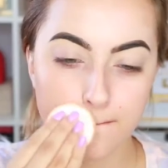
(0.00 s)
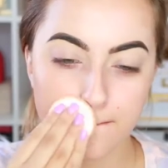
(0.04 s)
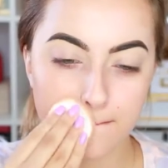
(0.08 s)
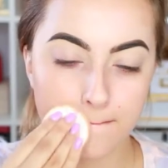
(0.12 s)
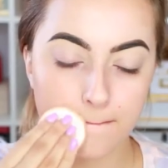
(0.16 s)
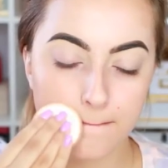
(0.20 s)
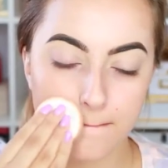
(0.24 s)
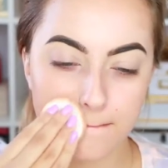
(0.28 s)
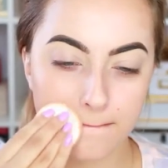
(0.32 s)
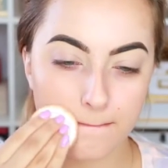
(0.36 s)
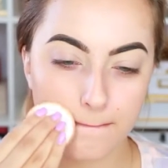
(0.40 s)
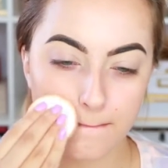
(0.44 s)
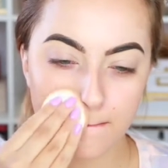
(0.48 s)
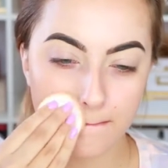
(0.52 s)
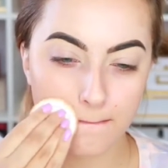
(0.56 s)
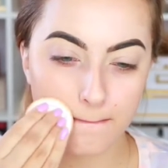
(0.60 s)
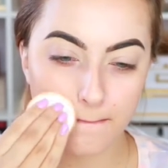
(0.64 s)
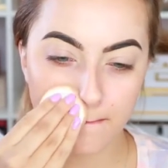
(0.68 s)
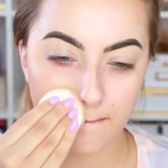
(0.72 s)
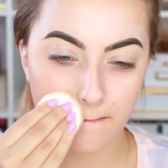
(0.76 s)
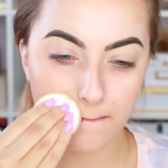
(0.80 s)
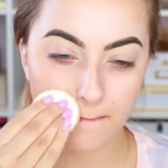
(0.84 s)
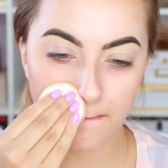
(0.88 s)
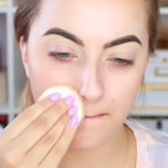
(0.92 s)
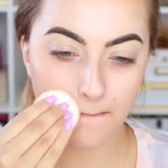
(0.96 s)
So I'm basically
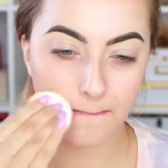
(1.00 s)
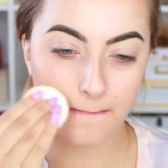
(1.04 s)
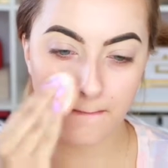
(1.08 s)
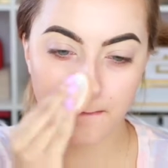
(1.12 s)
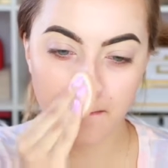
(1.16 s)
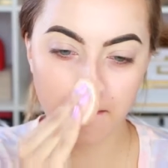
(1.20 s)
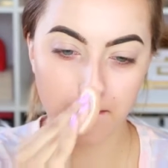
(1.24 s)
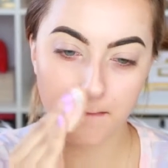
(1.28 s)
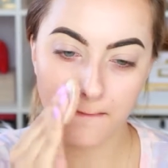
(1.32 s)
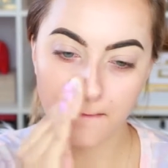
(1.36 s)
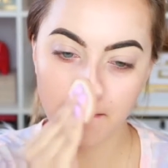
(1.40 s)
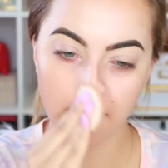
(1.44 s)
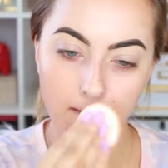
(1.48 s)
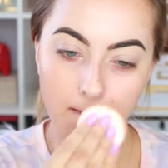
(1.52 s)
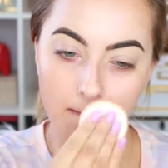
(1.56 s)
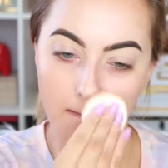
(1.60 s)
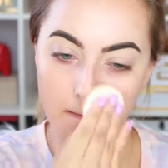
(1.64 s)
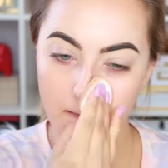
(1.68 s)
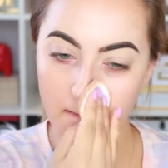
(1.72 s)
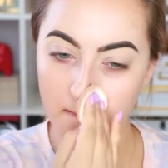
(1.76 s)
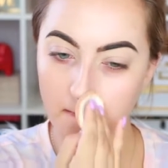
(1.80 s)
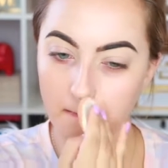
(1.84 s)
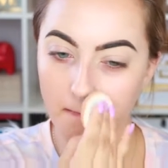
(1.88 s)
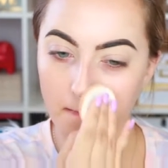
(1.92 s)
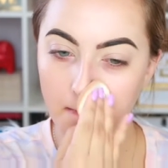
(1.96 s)
going to just tap that
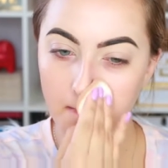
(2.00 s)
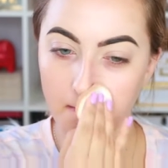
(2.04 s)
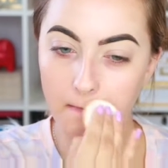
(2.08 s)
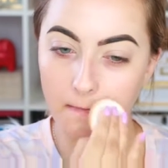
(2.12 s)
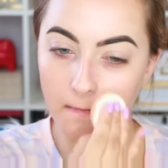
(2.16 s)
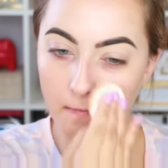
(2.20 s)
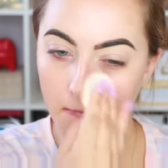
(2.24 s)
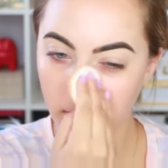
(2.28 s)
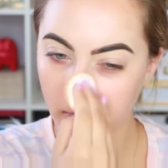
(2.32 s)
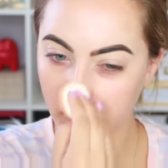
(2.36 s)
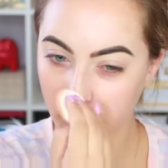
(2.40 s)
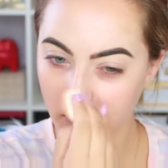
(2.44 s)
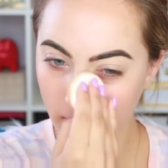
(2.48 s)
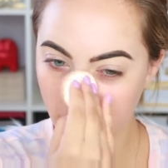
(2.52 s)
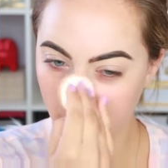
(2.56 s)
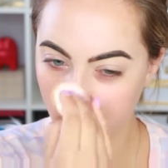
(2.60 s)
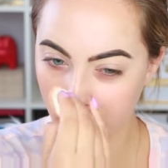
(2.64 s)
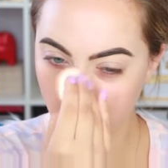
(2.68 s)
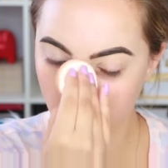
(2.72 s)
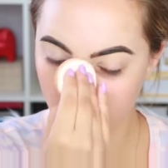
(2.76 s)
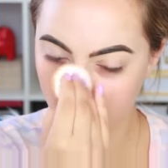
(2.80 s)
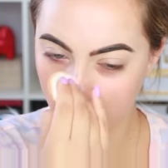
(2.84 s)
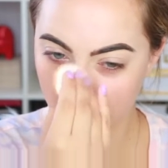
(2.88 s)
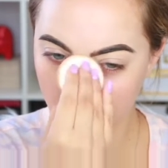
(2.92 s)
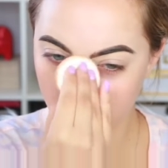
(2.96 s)
into my
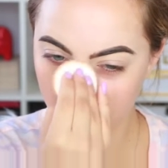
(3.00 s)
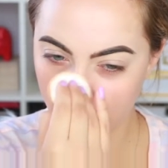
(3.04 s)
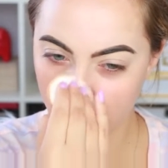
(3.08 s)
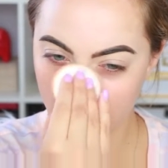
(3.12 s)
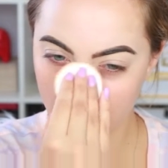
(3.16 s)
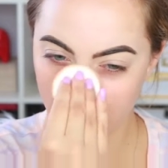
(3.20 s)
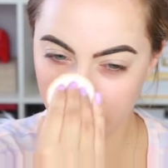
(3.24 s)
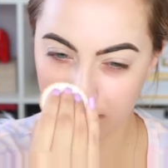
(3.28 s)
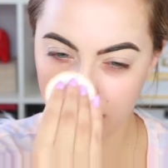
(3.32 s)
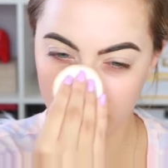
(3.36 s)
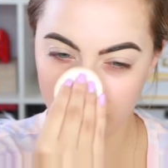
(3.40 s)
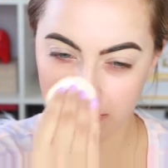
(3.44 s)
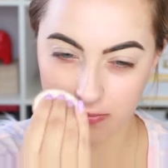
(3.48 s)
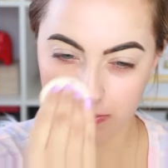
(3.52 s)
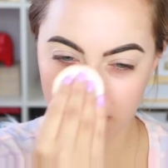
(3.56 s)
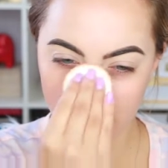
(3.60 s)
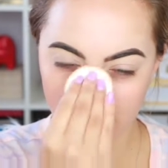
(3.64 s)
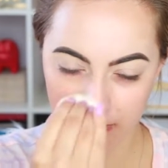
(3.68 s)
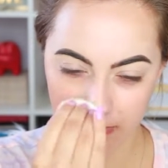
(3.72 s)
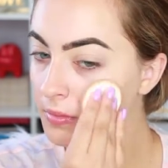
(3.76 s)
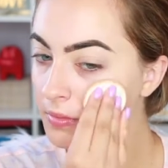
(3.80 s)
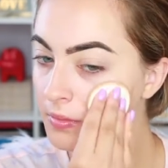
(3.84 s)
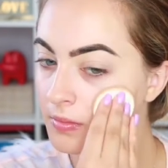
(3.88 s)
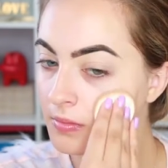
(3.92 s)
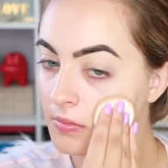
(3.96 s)
skin. I'm focusing
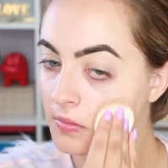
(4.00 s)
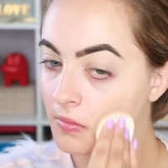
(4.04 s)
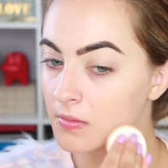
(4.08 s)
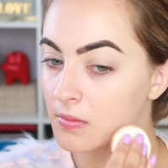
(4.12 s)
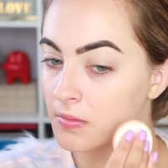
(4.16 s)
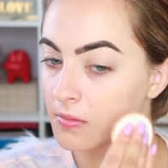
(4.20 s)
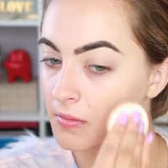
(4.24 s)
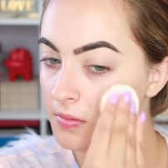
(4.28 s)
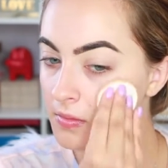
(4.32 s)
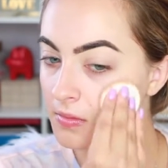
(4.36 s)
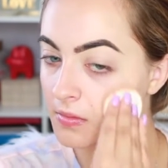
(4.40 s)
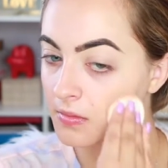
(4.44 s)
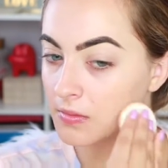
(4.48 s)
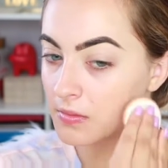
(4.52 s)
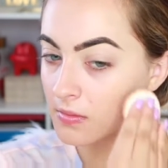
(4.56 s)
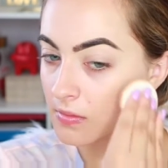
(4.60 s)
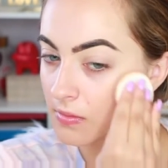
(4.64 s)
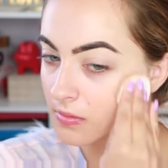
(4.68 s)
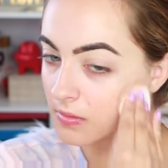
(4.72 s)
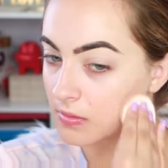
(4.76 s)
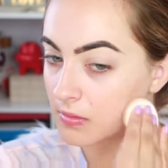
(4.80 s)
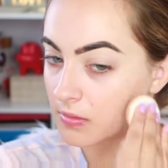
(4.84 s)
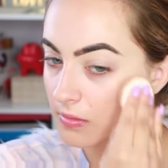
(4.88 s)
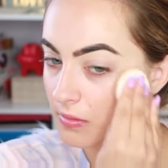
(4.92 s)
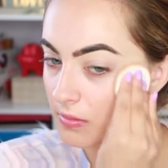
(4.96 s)
really on the problem
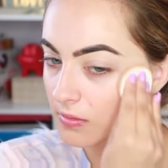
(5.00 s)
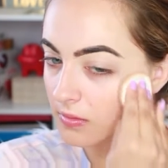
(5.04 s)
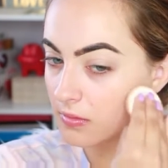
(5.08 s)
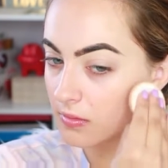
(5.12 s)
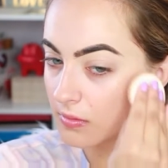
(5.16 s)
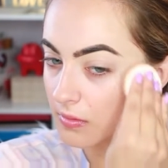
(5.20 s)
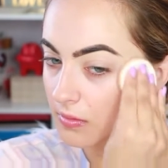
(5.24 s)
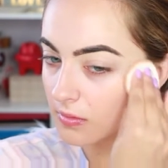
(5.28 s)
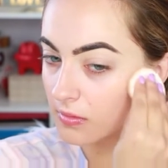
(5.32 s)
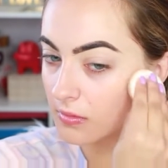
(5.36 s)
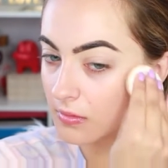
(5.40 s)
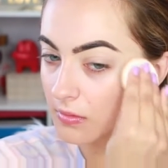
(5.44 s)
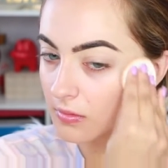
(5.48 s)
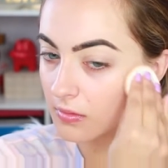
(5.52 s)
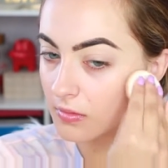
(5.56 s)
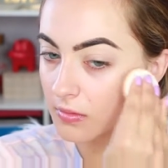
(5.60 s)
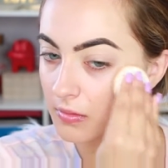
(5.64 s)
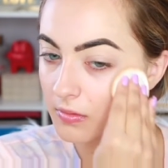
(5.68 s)
areas I have.